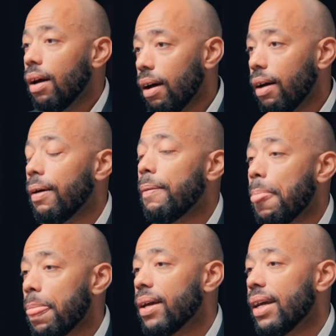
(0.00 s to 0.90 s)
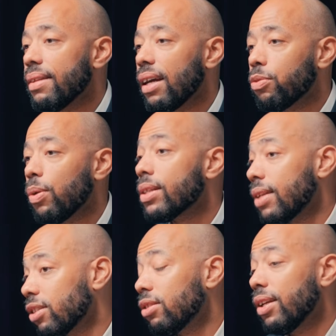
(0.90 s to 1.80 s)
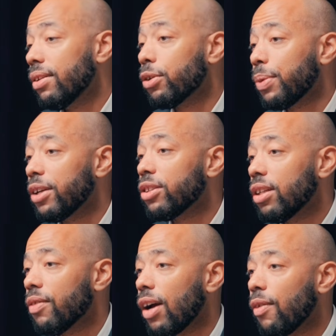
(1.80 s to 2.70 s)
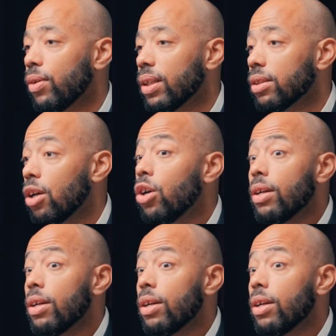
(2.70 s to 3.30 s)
And that was actually the creation of Carrefour Links.